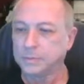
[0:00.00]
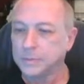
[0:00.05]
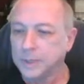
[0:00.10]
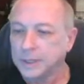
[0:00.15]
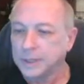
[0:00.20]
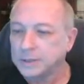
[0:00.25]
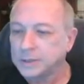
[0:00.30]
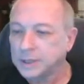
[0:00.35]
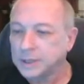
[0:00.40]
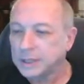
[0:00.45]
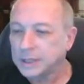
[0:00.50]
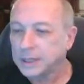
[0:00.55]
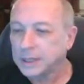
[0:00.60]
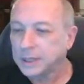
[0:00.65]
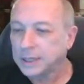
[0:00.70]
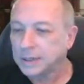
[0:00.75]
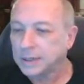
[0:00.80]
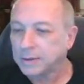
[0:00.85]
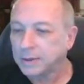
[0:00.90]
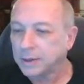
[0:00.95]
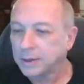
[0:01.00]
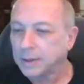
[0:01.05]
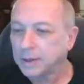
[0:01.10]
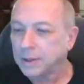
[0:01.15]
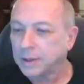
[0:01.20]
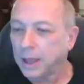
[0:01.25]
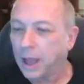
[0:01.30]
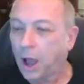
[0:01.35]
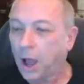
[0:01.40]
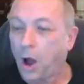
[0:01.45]
Let's see.
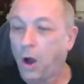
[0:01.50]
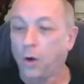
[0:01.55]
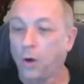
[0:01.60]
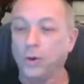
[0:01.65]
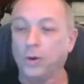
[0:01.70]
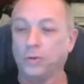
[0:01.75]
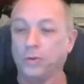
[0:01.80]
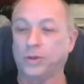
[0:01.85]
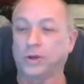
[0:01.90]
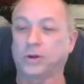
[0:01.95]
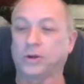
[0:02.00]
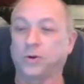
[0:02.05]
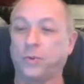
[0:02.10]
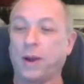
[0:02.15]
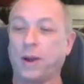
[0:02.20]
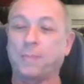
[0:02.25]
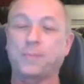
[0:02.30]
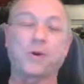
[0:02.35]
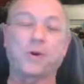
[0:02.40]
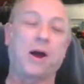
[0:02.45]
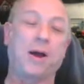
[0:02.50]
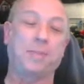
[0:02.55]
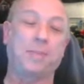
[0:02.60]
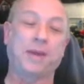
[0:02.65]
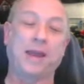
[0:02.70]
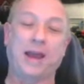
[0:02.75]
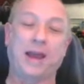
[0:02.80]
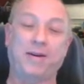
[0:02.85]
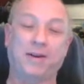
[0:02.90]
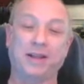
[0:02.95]
Oh, the corrupt cop
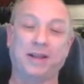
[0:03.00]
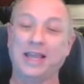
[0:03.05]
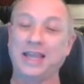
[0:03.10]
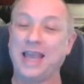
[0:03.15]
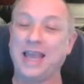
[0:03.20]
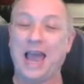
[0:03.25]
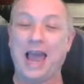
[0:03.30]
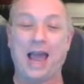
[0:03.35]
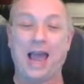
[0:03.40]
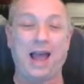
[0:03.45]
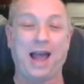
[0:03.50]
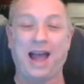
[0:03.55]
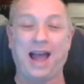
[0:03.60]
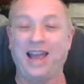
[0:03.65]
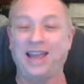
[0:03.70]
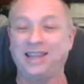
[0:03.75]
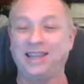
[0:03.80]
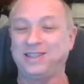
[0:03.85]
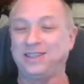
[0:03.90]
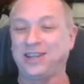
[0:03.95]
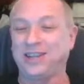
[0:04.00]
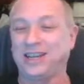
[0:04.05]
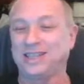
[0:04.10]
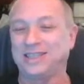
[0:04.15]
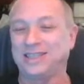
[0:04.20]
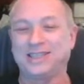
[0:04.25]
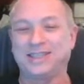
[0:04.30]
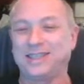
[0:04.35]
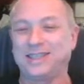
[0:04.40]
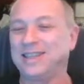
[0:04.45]
character. Yeah, I
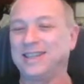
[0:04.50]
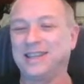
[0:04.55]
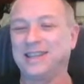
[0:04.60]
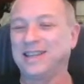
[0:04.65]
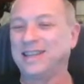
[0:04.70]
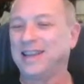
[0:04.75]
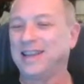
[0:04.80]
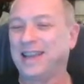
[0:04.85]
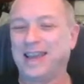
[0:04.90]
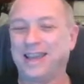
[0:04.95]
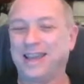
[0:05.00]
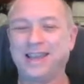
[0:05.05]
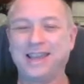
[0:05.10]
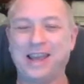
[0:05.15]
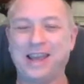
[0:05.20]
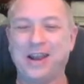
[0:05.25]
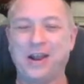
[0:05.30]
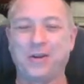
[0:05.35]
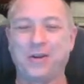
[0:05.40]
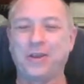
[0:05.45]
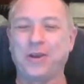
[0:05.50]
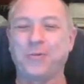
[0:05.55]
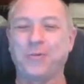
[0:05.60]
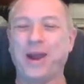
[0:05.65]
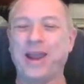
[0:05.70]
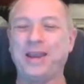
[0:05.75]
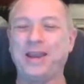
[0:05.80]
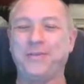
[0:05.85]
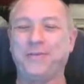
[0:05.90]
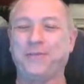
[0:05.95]
just, you're
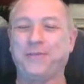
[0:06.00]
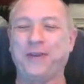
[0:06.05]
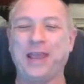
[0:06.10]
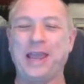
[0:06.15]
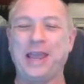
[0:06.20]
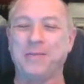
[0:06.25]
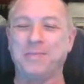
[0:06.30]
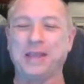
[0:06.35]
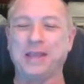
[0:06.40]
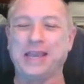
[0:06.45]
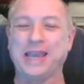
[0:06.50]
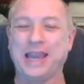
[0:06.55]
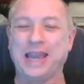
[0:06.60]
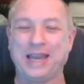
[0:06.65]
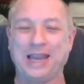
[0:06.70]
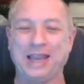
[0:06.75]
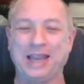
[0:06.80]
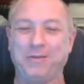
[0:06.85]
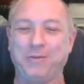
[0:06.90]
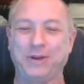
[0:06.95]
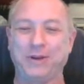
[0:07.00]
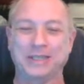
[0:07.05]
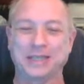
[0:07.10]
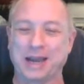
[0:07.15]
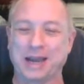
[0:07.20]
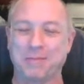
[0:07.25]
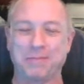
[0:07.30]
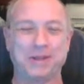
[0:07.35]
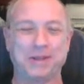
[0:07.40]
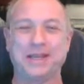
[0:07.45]
waiting for him to get what's
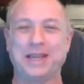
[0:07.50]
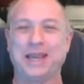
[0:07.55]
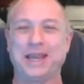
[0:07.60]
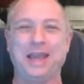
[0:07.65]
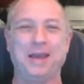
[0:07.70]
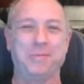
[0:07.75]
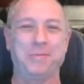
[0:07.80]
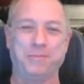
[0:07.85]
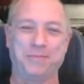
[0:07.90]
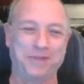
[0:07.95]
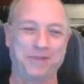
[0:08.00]
coming to him.